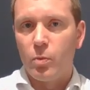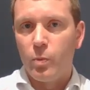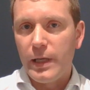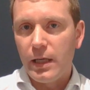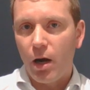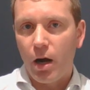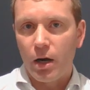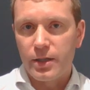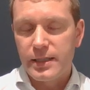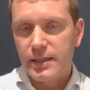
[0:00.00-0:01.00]
we are
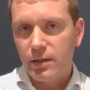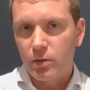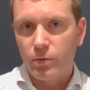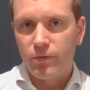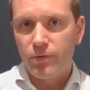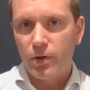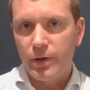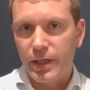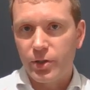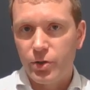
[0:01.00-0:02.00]
still
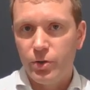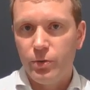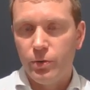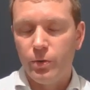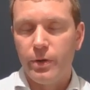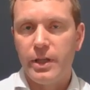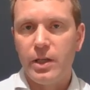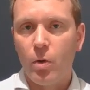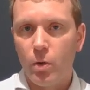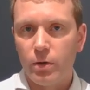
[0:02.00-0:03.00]
referring to the
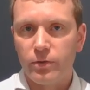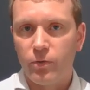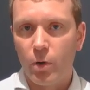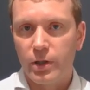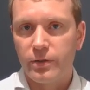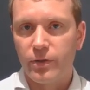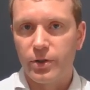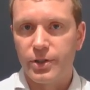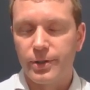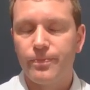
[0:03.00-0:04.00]
old forked
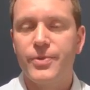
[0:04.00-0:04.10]
version.